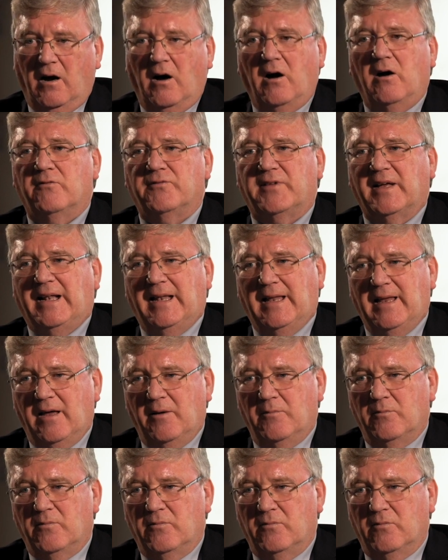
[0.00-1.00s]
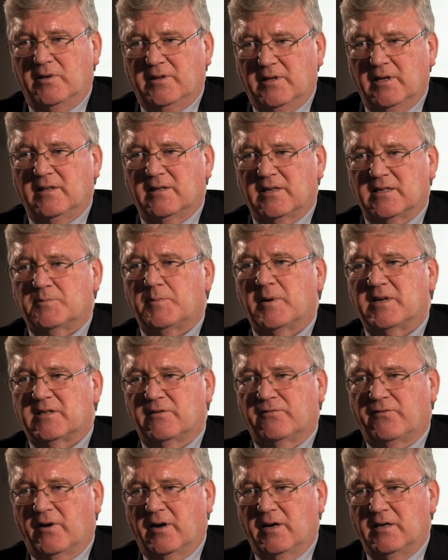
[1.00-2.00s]
of the claim within the
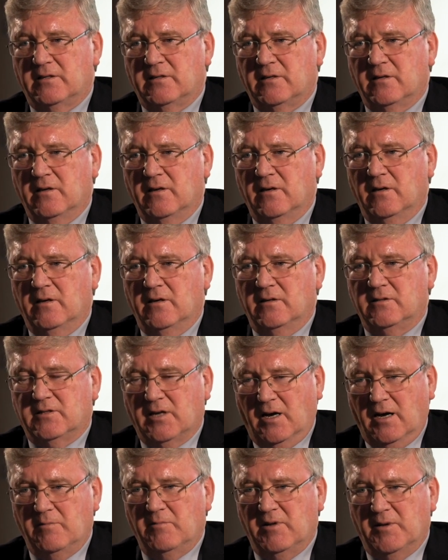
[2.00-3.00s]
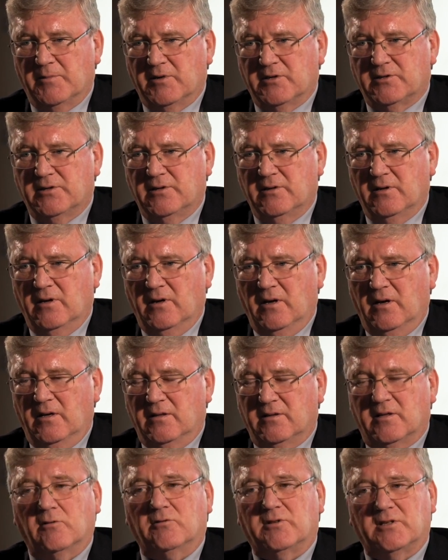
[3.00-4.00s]
specified time limit.
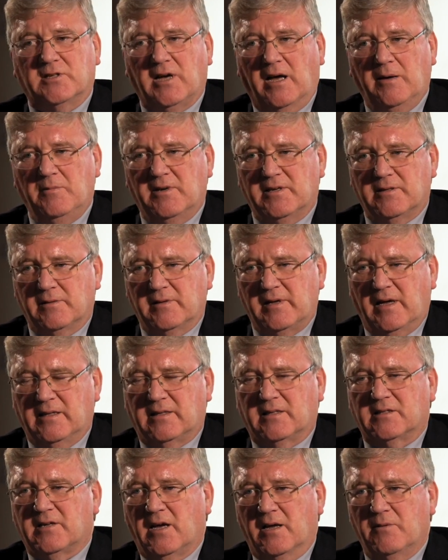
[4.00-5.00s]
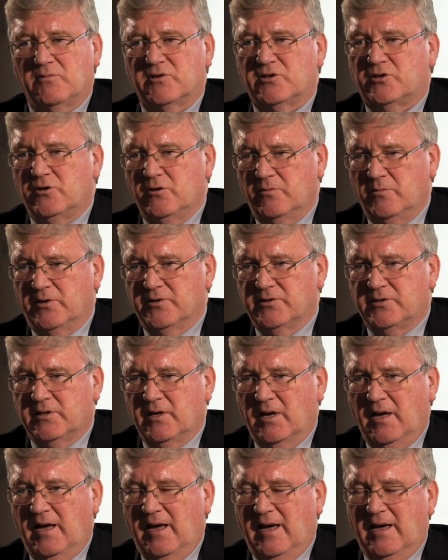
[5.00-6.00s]
Now, the time limit at the time was 2 months.
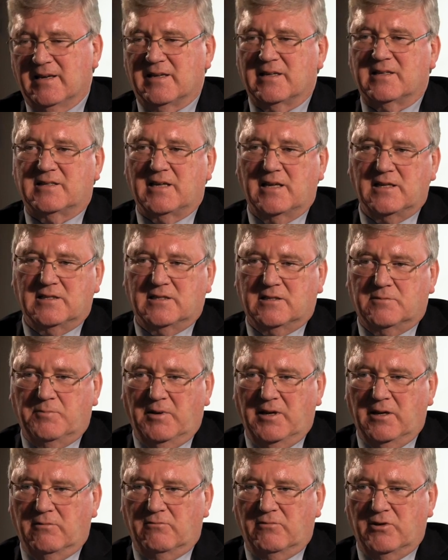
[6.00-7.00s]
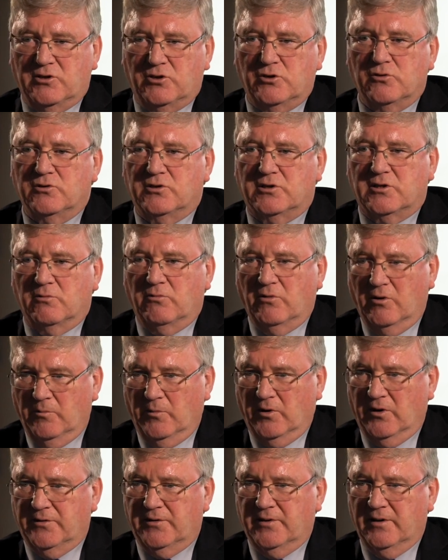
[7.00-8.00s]
It has since been reduced to 1
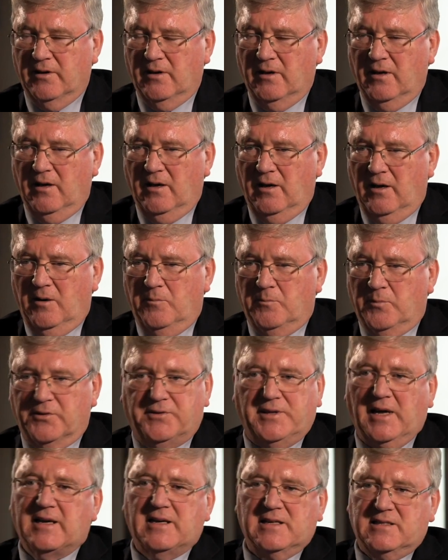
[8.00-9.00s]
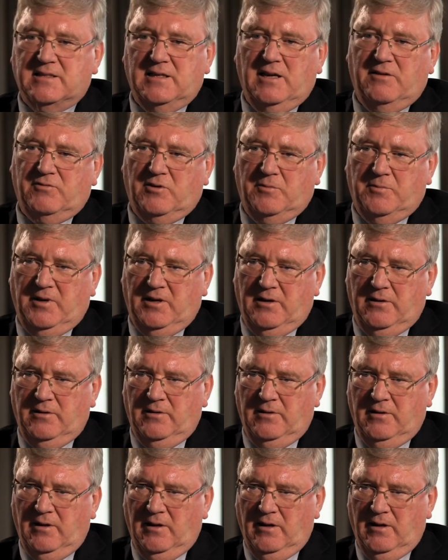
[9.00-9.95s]
month, but that has never been